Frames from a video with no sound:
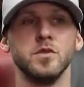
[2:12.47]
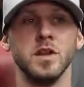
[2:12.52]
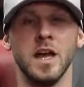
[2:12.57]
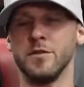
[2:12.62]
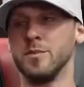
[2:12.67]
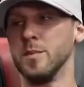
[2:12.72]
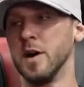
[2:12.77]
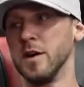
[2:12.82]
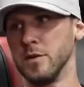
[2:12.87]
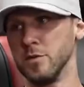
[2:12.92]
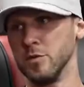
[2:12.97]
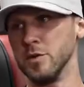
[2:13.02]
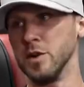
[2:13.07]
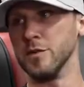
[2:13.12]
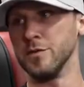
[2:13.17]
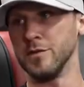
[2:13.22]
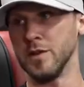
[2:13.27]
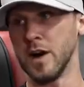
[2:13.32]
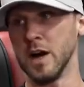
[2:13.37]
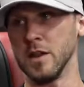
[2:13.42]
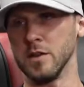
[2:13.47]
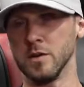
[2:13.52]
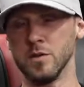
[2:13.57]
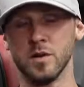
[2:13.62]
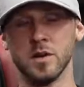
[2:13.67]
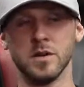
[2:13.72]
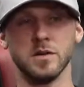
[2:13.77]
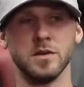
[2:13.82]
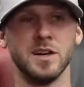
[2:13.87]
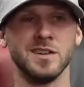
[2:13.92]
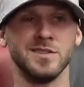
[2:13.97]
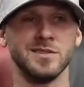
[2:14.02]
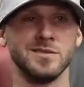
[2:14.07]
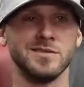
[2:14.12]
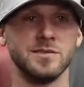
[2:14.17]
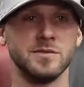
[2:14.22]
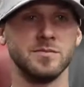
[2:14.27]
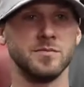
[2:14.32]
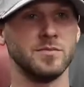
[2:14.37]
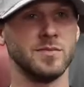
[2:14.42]
left my real father when I
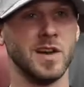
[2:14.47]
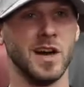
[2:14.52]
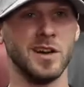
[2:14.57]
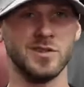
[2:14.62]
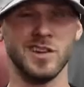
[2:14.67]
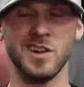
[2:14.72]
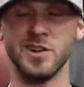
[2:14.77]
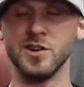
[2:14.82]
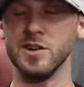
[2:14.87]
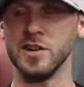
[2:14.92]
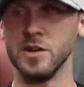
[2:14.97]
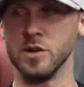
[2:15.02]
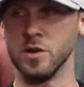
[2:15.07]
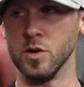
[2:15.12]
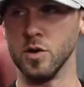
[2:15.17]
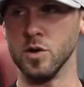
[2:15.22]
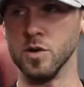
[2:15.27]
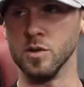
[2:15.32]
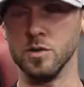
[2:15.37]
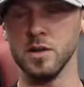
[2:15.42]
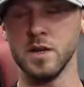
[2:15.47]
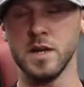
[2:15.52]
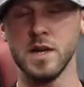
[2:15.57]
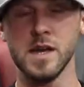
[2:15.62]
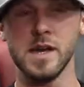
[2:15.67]
was under a year old,